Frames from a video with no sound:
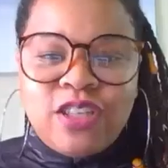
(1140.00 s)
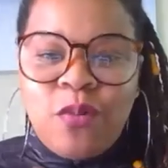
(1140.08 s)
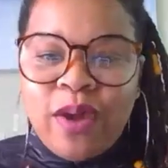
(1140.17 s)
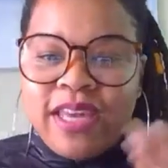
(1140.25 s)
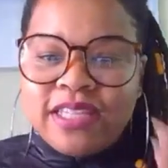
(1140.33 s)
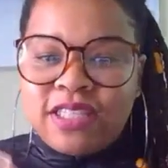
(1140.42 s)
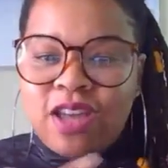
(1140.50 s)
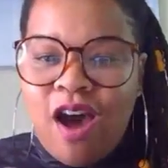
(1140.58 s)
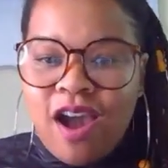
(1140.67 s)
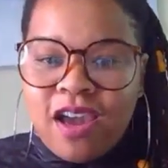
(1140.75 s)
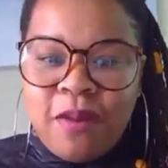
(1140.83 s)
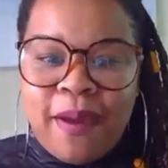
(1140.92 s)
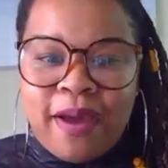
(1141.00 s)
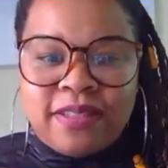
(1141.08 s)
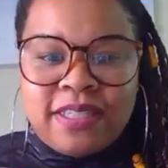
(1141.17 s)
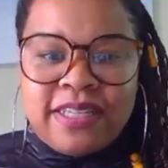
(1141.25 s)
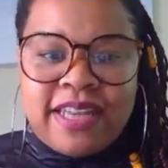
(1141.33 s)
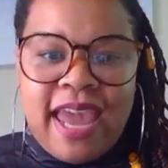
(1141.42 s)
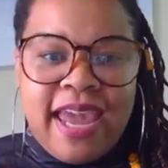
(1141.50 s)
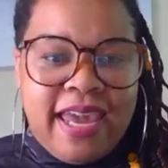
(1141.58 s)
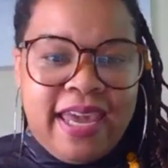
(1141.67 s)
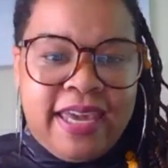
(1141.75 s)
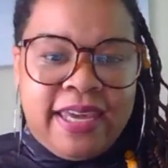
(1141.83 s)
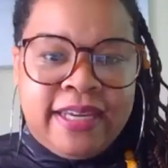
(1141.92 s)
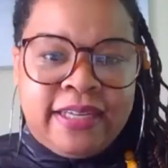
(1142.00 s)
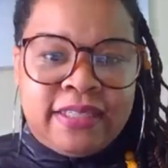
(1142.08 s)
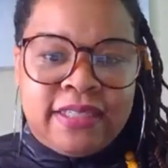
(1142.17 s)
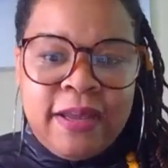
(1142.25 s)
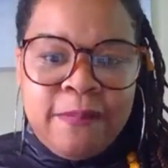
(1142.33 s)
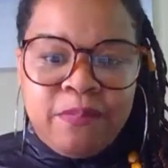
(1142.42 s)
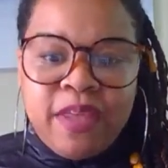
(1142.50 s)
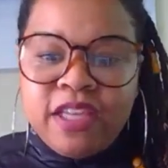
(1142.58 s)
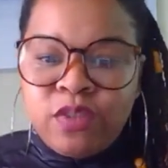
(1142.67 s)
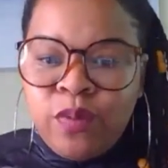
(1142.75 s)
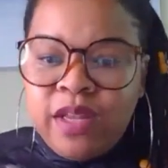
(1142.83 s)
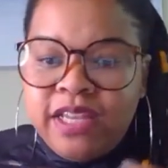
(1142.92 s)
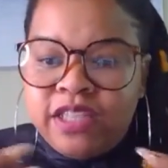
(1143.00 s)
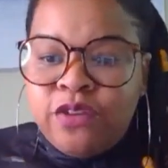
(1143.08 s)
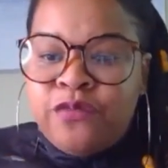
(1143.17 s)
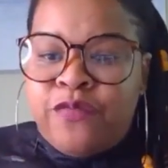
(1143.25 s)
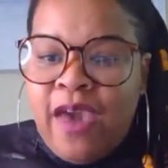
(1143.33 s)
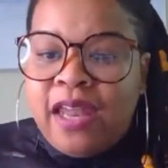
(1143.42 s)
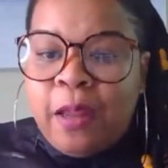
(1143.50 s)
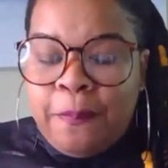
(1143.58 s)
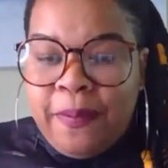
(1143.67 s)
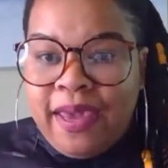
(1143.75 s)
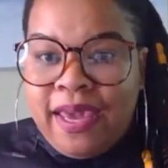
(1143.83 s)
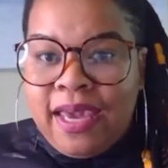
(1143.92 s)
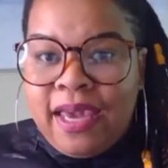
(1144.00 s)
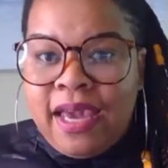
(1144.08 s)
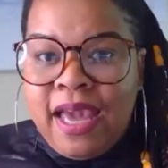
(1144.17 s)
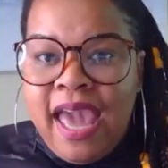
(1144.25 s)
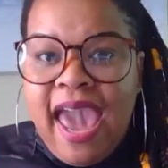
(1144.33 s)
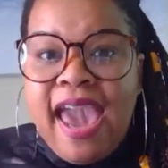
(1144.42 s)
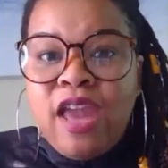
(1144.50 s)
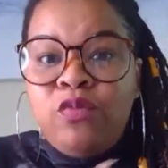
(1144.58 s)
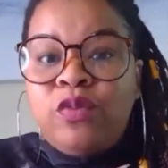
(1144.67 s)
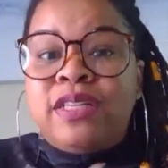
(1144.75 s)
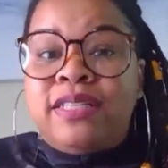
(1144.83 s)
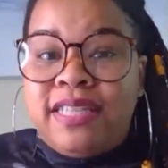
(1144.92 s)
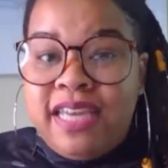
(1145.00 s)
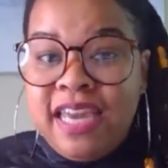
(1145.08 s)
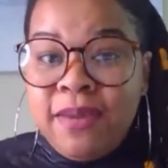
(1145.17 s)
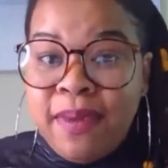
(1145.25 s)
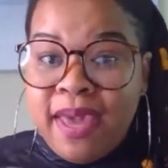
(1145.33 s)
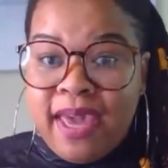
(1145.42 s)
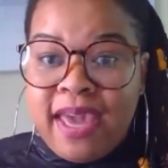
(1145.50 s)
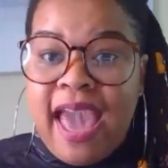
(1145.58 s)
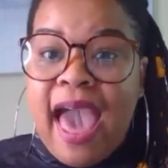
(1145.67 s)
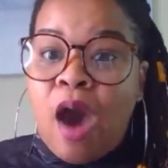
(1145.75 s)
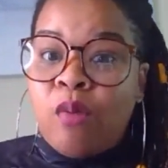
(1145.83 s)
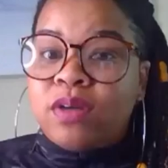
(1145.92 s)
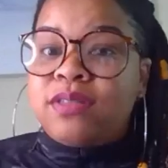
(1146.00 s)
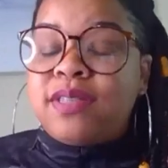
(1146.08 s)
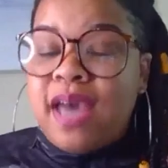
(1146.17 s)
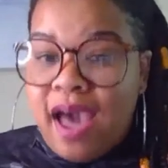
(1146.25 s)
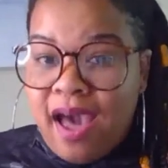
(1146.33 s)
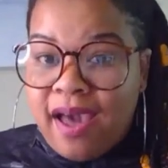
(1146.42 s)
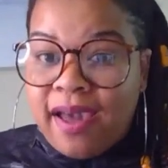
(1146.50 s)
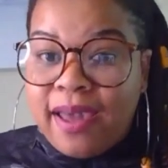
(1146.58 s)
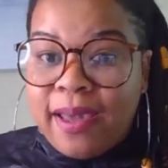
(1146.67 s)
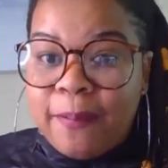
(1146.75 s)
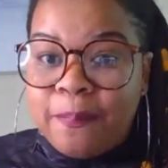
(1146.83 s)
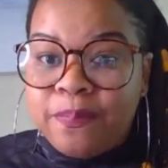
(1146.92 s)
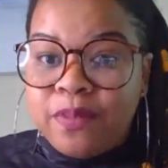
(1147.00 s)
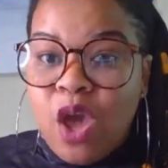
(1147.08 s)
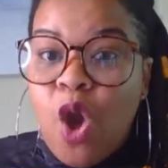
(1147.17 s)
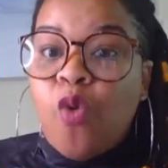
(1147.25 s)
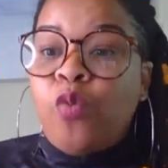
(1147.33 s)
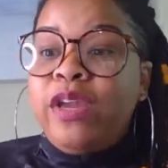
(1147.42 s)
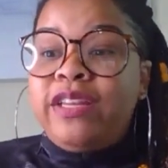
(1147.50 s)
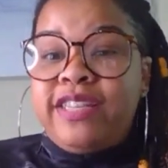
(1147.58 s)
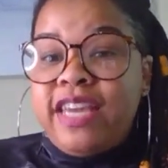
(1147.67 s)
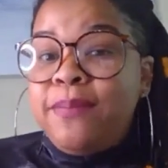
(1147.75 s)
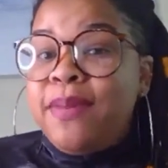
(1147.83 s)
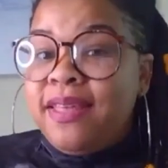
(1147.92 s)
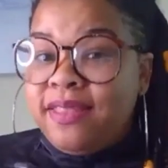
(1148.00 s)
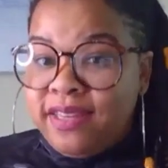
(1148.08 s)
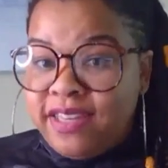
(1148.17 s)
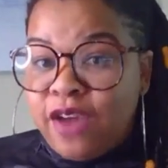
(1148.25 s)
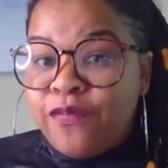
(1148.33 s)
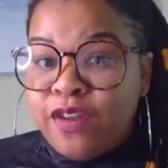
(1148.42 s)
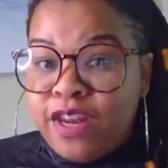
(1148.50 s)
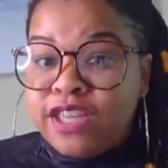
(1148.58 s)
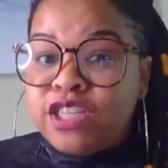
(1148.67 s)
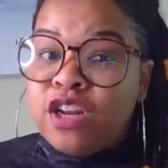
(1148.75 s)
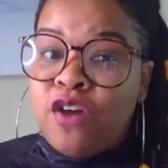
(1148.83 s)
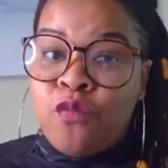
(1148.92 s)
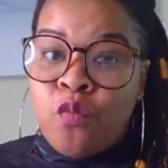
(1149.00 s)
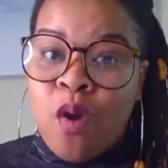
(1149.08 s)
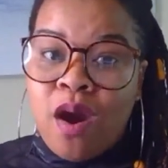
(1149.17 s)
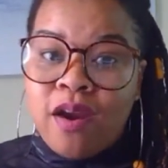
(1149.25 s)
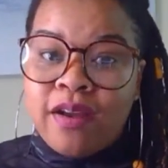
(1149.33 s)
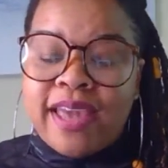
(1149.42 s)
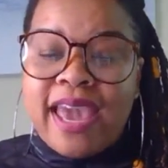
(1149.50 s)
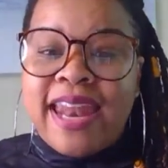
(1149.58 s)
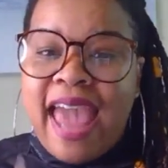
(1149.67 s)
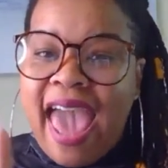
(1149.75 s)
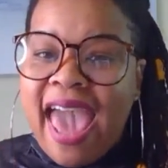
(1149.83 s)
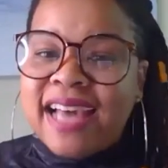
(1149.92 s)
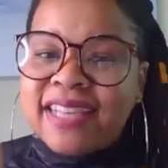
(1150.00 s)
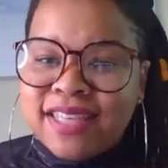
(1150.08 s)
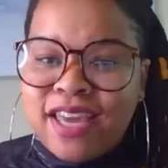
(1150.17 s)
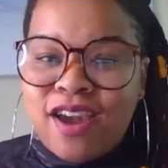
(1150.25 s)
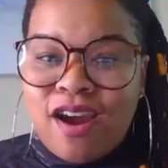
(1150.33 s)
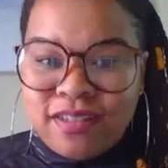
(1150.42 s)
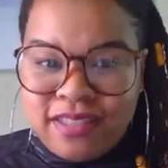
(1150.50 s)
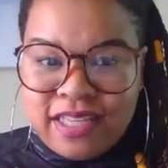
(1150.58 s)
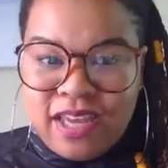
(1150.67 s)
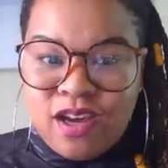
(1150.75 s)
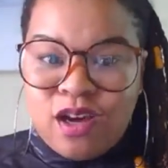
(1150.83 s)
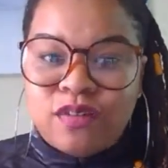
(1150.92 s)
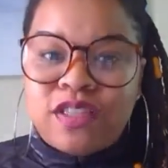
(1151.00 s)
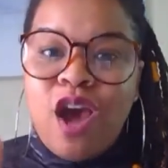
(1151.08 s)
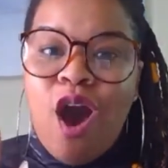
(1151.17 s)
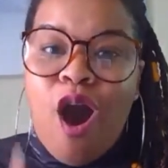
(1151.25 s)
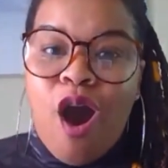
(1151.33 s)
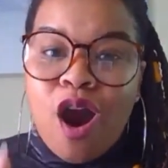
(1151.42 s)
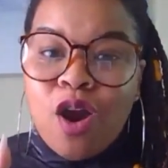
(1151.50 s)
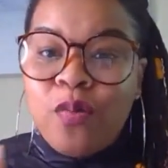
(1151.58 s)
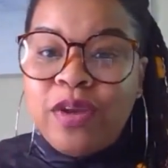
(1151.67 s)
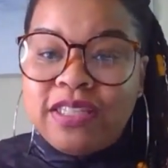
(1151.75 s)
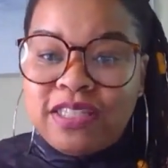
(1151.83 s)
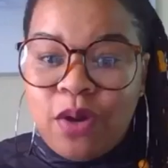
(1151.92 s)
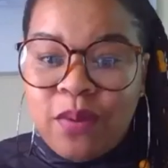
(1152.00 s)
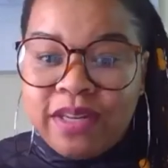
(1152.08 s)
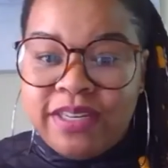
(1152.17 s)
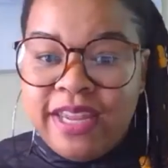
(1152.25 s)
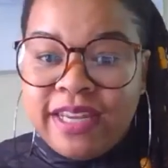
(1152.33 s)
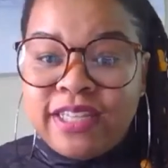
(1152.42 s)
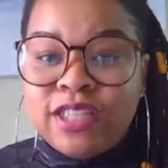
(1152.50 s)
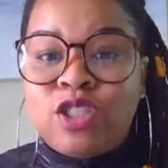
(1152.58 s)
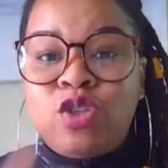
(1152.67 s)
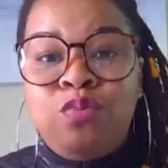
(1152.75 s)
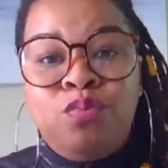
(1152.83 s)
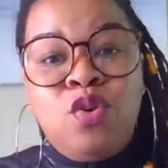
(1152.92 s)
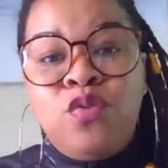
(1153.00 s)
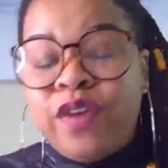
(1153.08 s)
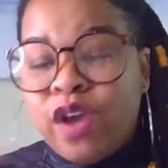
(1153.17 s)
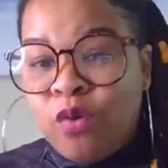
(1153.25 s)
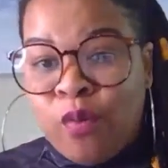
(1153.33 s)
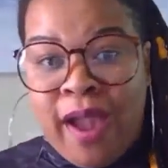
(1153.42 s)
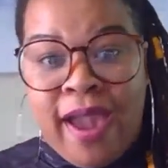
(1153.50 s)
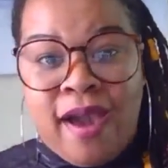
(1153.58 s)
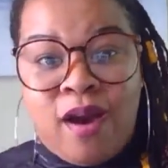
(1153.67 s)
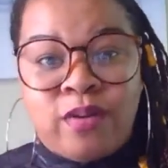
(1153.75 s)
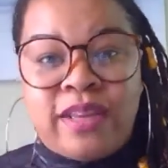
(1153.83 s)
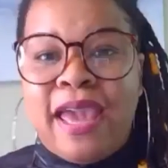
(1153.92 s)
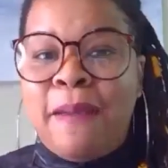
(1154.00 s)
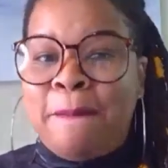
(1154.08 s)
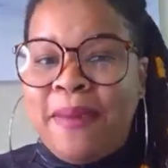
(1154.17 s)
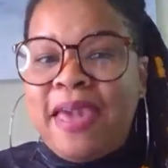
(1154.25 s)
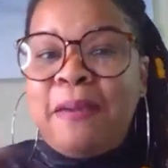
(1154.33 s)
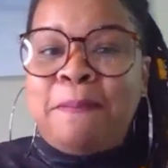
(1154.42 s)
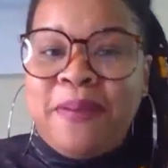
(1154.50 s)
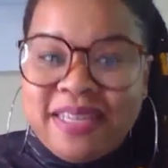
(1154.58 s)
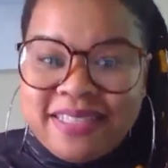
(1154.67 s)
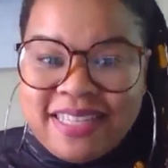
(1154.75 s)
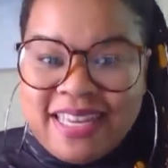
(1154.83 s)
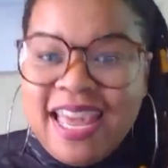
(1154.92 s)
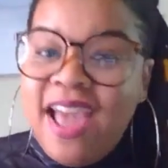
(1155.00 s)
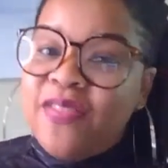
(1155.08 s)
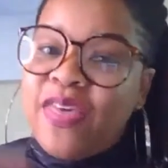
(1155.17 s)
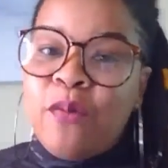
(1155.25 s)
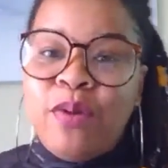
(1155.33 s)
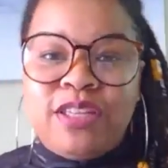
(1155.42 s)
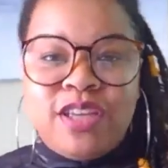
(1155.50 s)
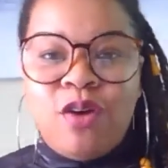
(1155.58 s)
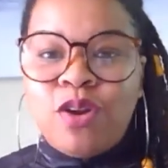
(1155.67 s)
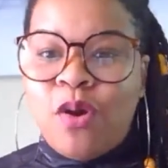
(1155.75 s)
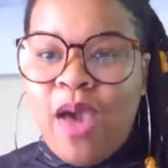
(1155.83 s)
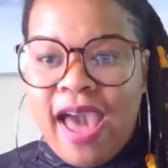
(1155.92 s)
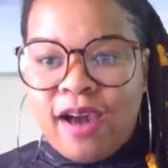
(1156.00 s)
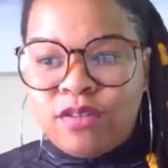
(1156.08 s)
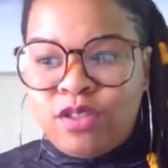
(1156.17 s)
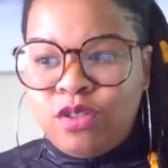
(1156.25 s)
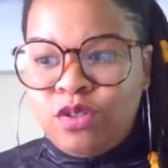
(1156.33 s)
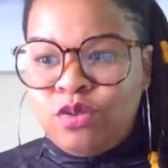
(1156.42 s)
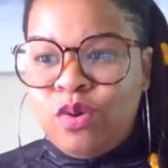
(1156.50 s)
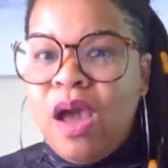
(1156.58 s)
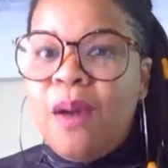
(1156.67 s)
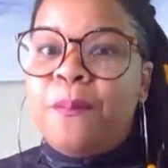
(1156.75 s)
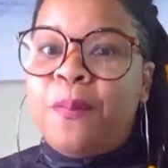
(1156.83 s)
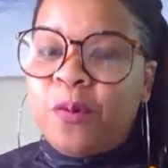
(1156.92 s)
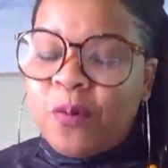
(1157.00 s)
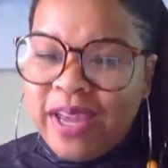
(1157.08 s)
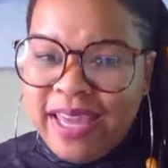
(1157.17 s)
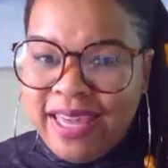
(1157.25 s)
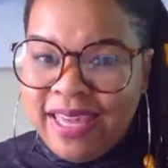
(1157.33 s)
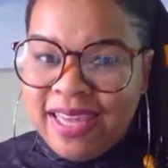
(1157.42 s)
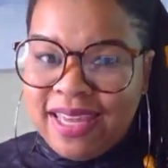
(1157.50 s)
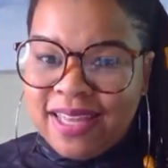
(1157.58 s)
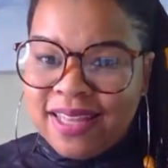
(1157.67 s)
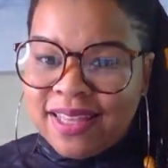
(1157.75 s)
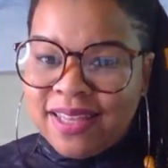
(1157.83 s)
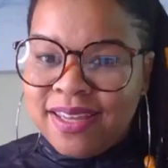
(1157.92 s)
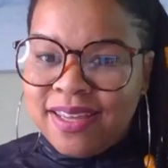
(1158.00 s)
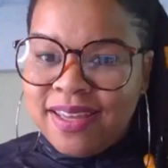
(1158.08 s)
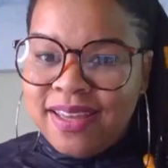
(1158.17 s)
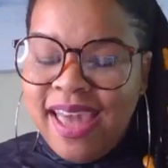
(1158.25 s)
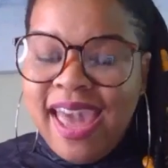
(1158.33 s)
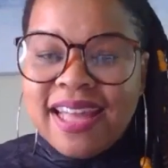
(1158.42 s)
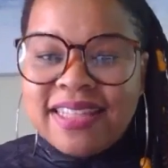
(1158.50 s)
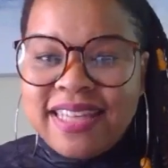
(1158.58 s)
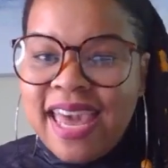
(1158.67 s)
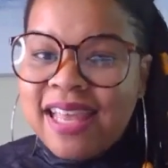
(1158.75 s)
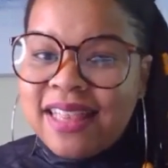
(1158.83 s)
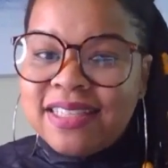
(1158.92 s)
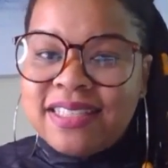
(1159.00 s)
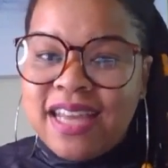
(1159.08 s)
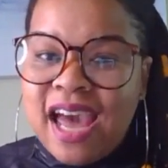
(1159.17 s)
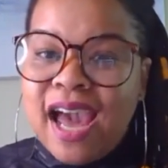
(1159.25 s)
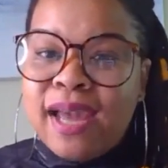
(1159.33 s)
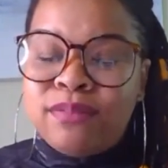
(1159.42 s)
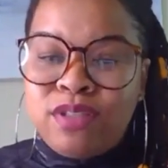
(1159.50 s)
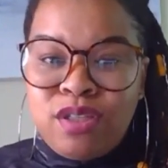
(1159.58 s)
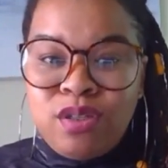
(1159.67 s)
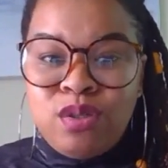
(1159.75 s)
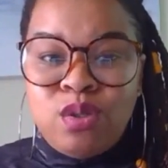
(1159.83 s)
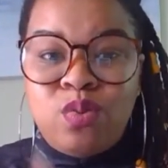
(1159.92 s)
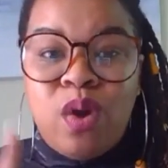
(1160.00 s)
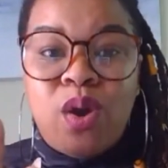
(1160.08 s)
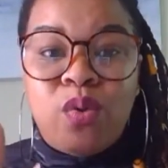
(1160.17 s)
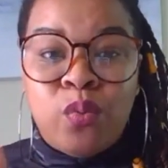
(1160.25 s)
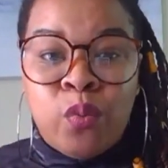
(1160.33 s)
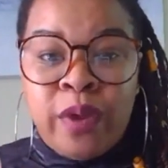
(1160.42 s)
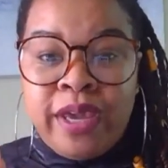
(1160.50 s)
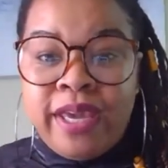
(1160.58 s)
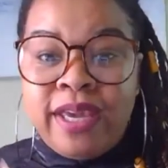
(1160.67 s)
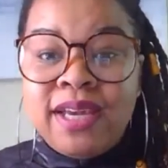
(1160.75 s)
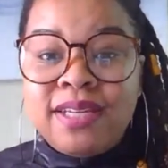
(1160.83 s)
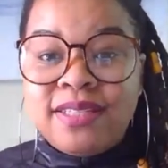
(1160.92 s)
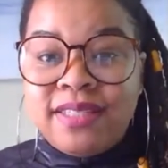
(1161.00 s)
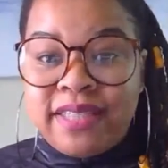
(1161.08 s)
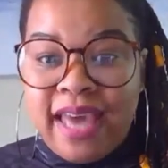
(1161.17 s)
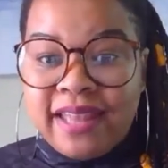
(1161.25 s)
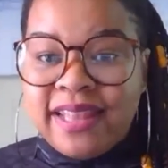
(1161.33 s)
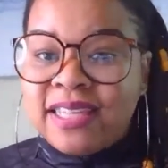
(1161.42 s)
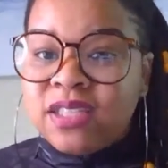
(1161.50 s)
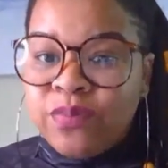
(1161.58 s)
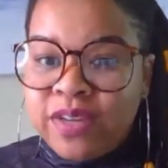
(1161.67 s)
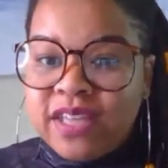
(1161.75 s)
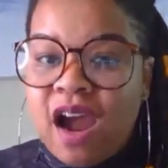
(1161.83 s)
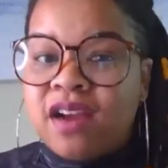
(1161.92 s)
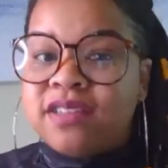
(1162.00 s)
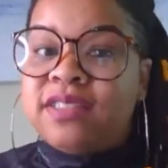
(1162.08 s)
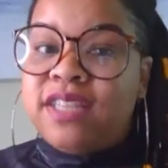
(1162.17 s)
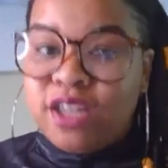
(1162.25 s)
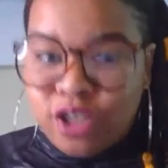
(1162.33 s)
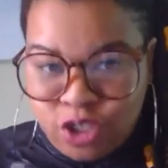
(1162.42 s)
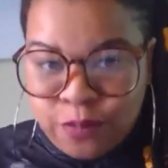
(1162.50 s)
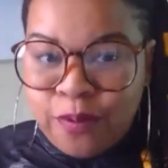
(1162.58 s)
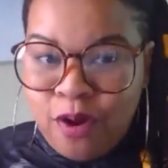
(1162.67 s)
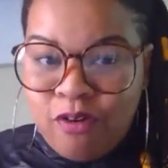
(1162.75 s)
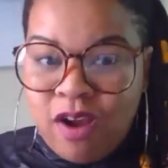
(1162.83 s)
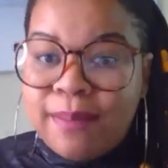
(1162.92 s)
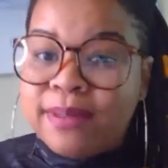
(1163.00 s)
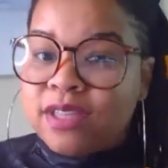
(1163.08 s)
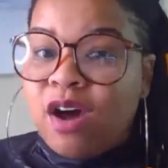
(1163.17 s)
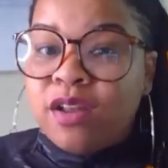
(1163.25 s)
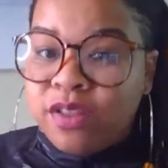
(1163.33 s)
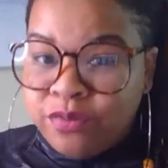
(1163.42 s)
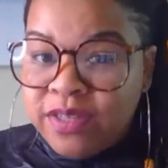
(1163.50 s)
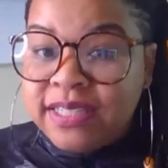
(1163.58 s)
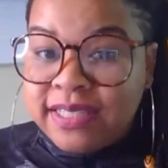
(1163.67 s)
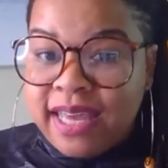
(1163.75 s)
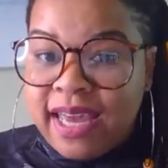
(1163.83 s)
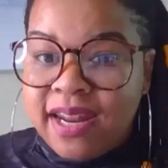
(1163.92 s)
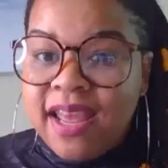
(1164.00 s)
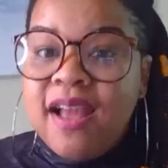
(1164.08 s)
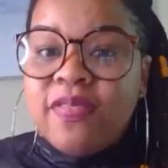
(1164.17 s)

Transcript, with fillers: So what he's talking about today is is really developing and redeeming our time, redeeming the definition of work and asking ourselves, are we so addicted to moving around and being busy that we don't know how to breathe and take this time to reset? That's the reason our signature program is called the reset.